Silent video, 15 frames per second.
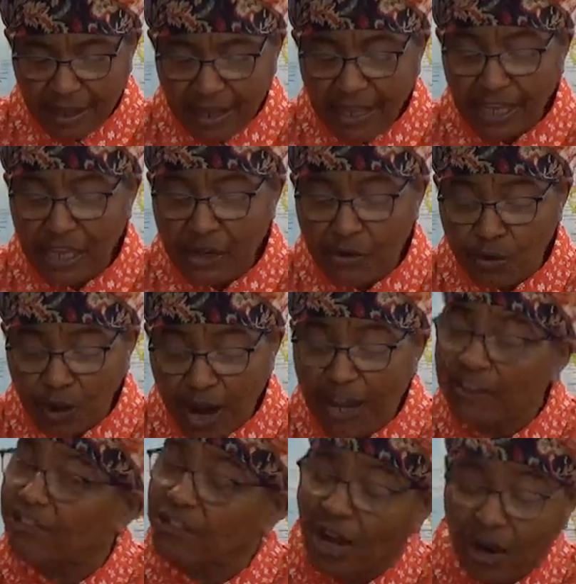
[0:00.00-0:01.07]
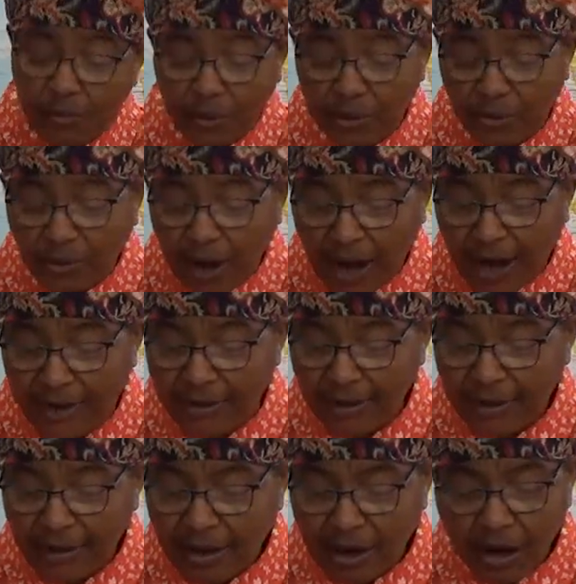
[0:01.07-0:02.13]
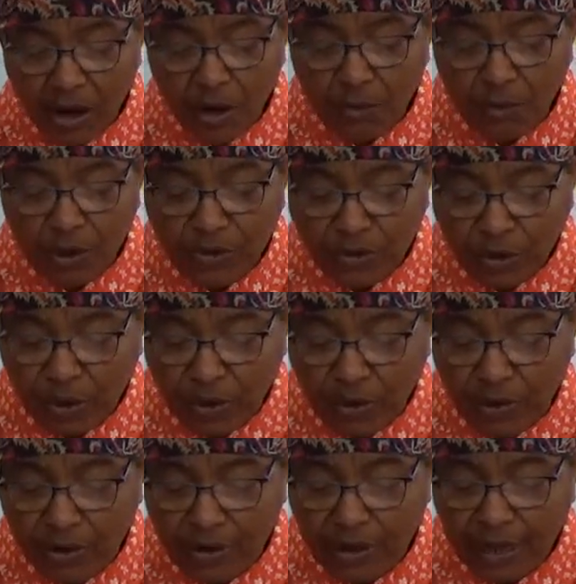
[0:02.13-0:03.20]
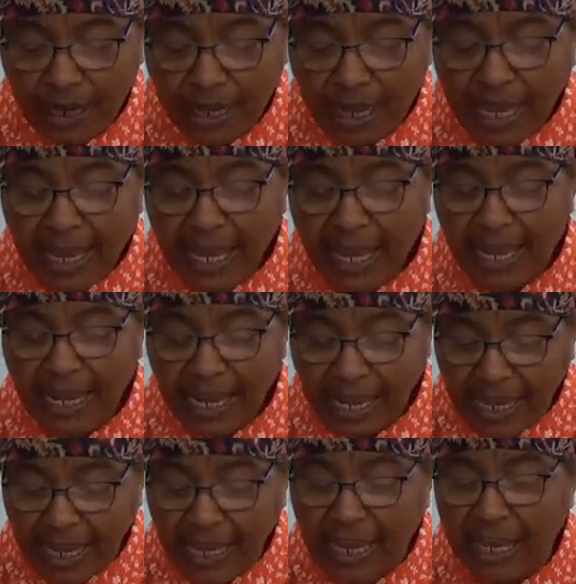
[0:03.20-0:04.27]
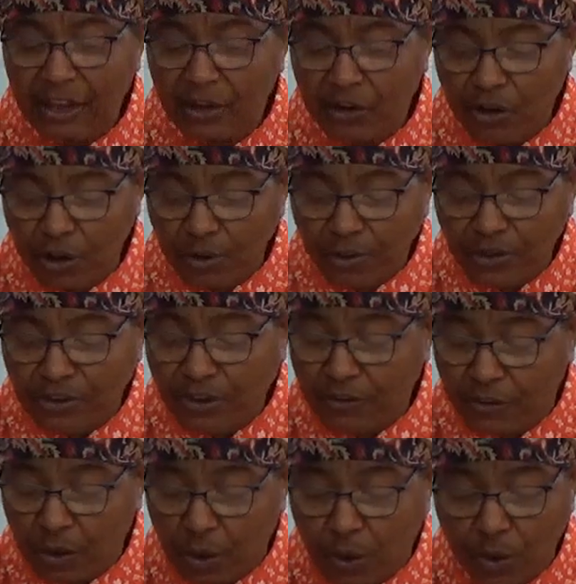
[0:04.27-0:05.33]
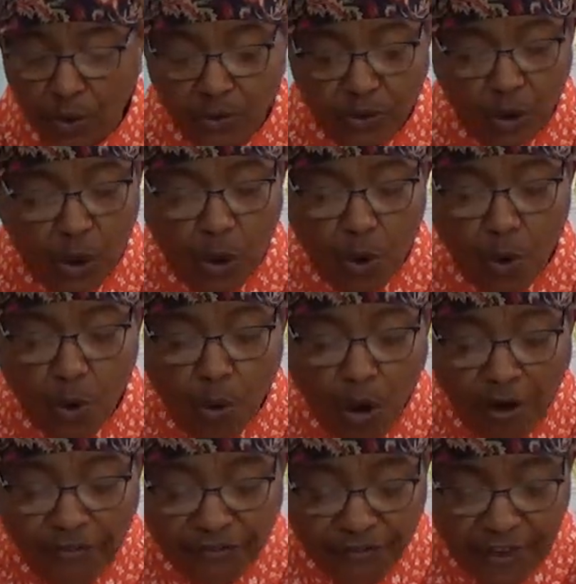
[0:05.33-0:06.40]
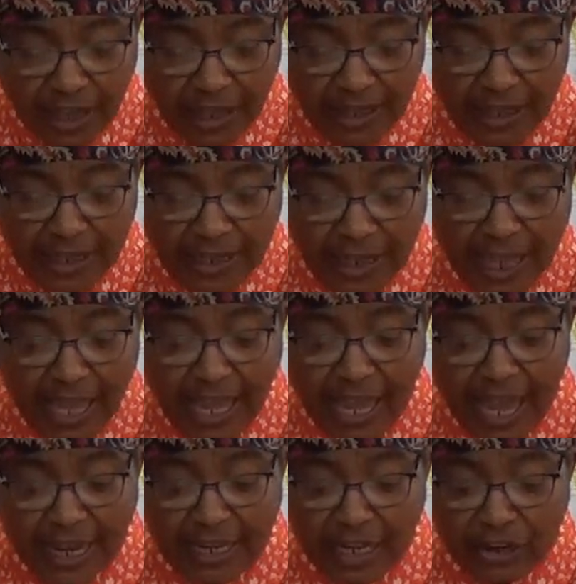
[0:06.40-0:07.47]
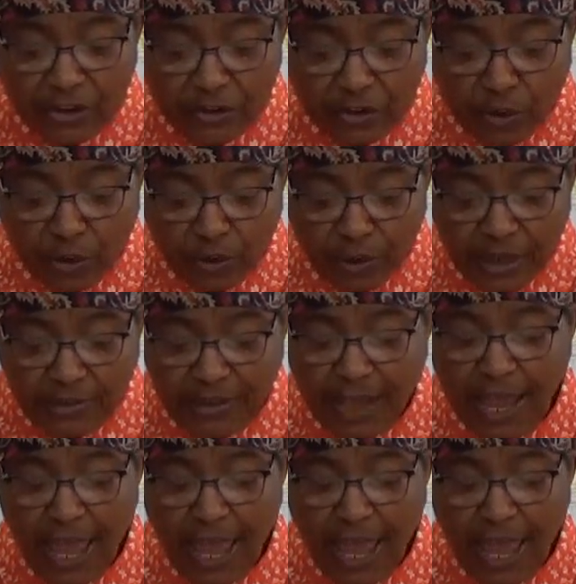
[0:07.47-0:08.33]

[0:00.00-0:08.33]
he grants, Yahweh grant a return, and he encourages those who are failing and endurance